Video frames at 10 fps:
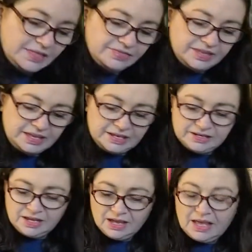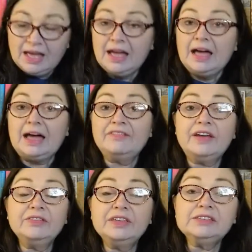Then I
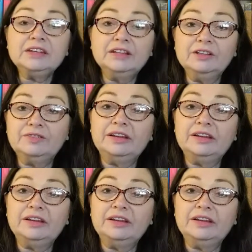found this in a little